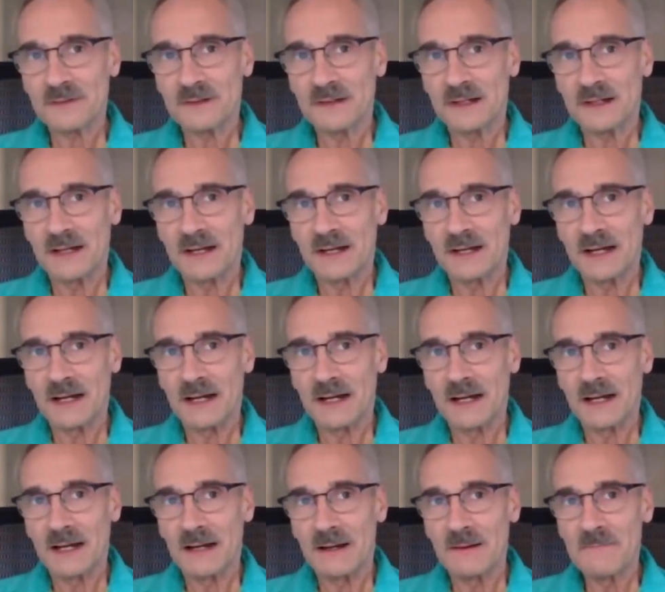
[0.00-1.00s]

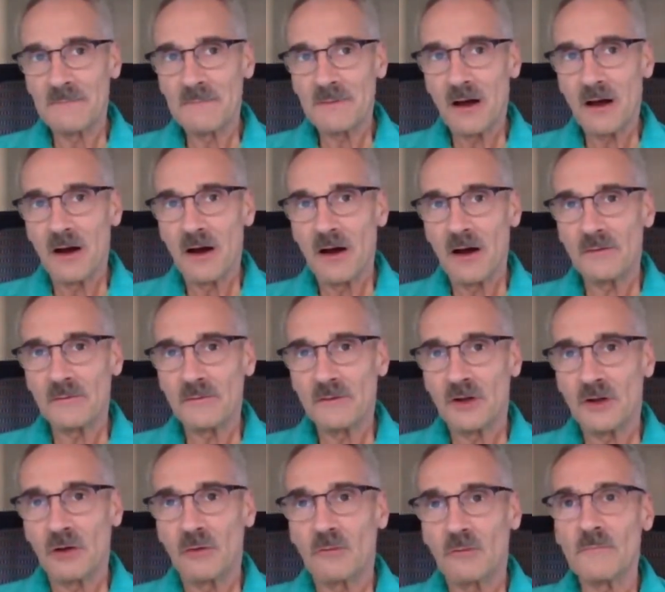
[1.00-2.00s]
uh, you
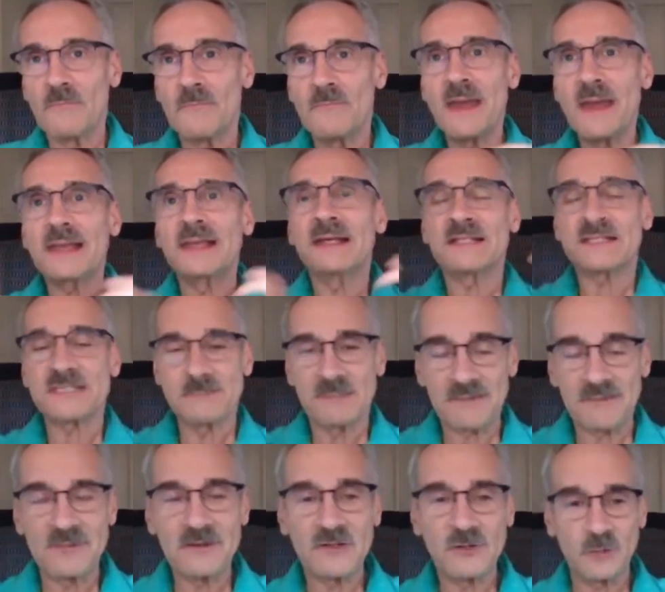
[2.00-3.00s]
know, making it seem
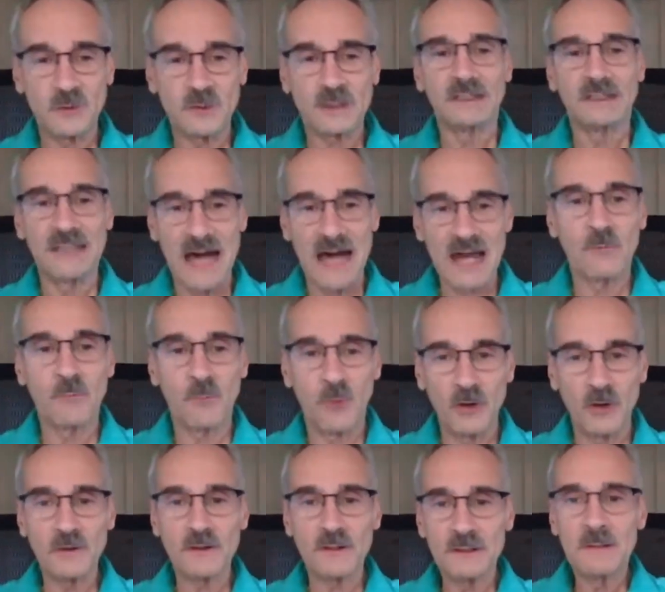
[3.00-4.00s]
like they're doing a lot of
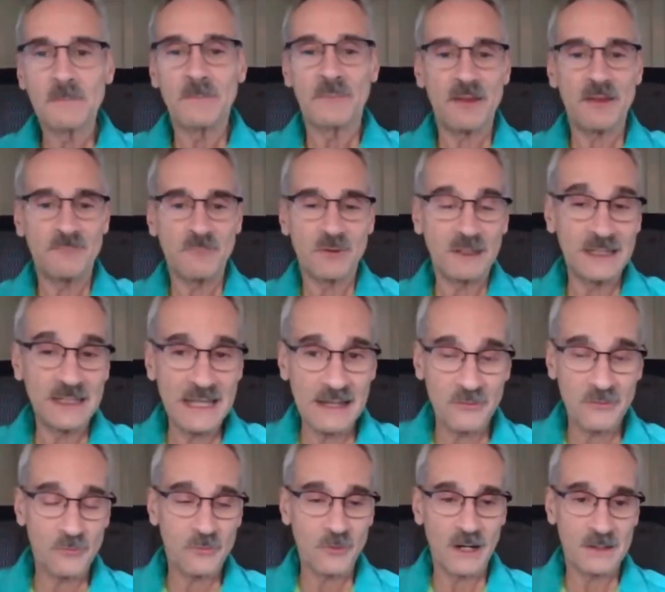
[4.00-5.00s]
work, but they really
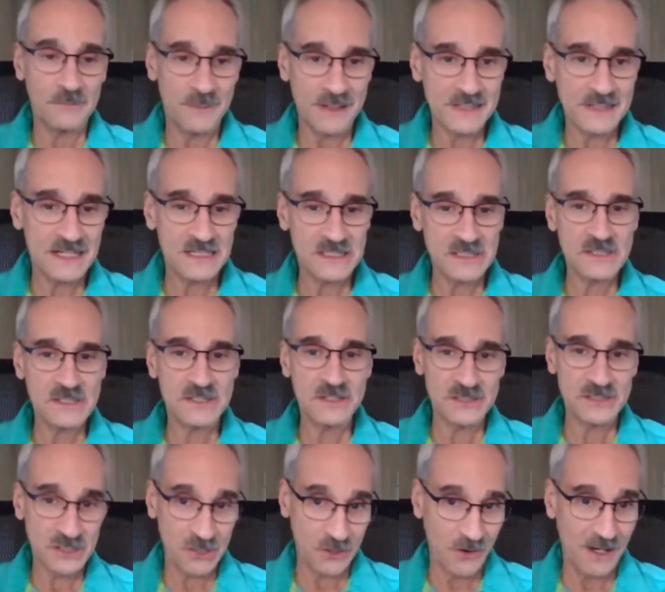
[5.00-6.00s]
gave the recommendations
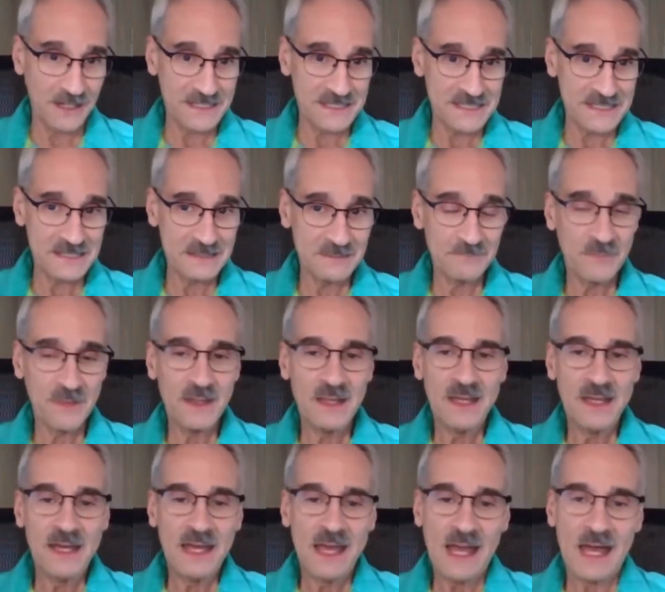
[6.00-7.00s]
on charts.
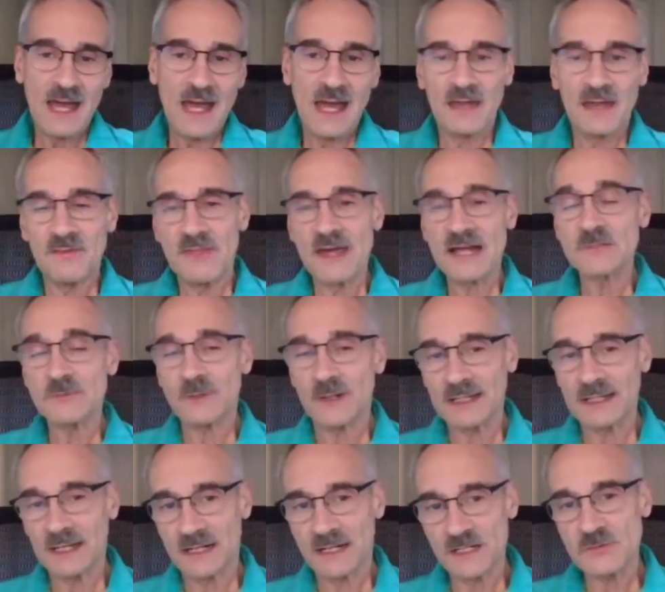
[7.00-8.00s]
And that's when
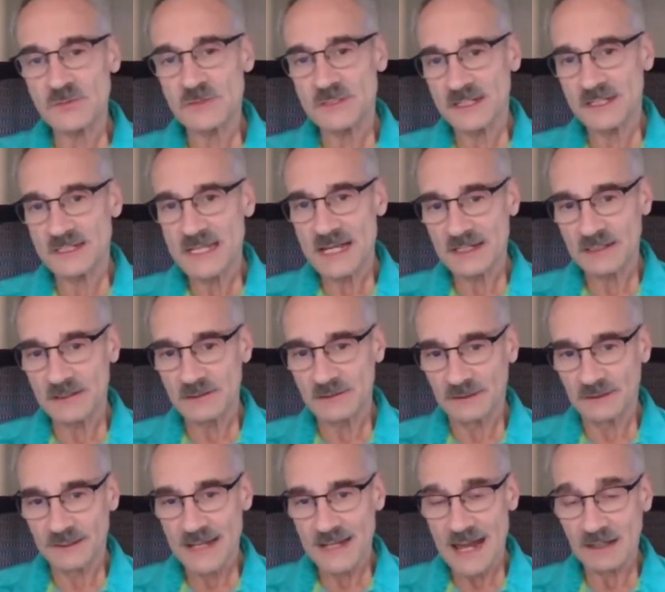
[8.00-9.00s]
I got interested in
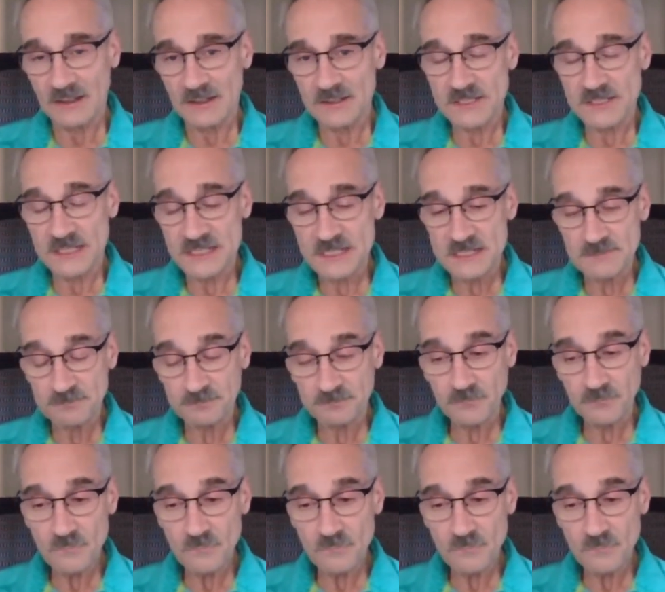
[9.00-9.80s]
technical analysis.